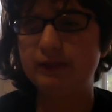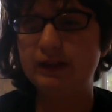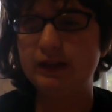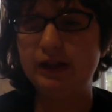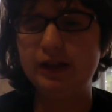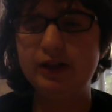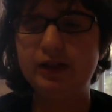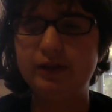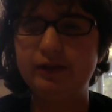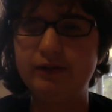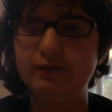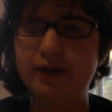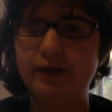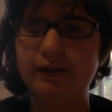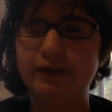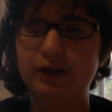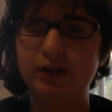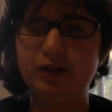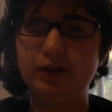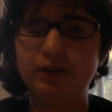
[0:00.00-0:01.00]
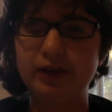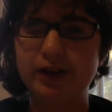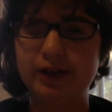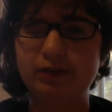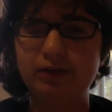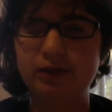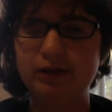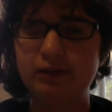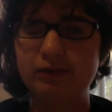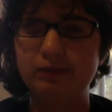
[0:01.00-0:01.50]
Each of them have their own
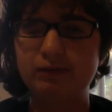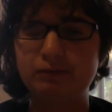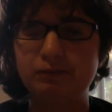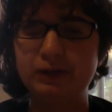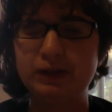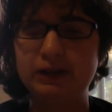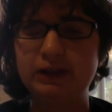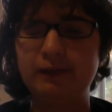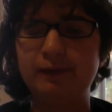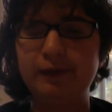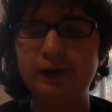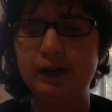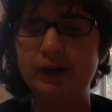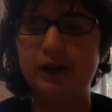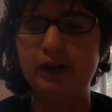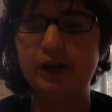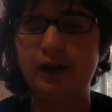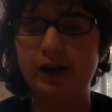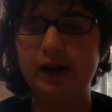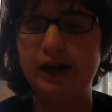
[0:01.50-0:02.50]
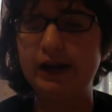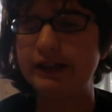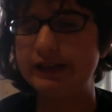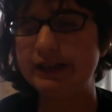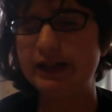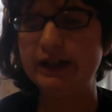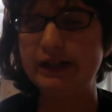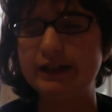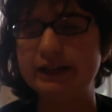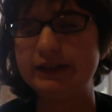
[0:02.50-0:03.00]
specific
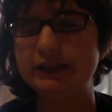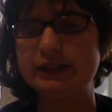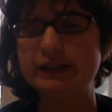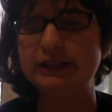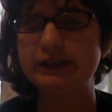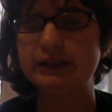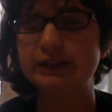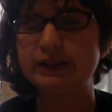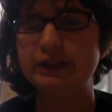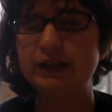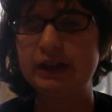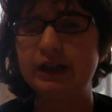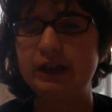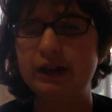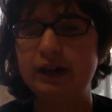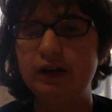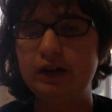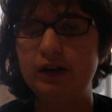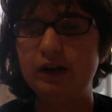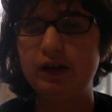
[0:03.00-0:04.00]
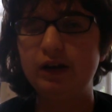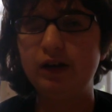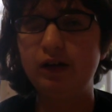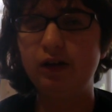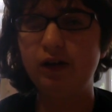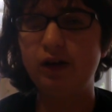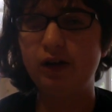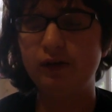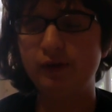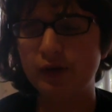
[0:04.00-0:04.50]
identities
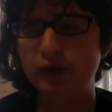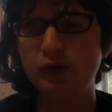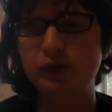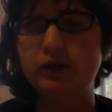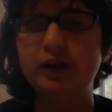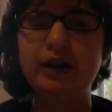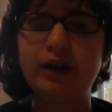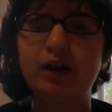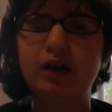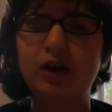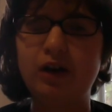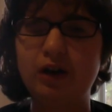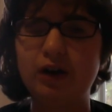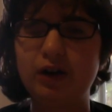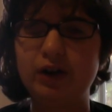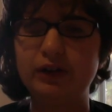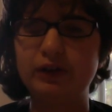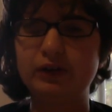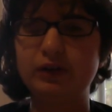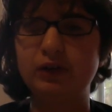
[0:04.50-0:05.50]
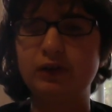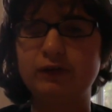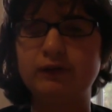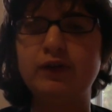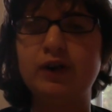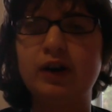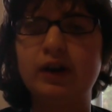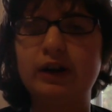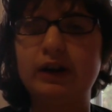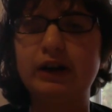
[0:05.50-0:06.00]
of who they are so
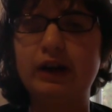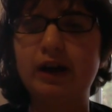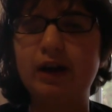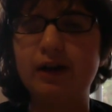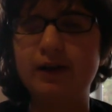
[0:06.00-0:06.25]
far.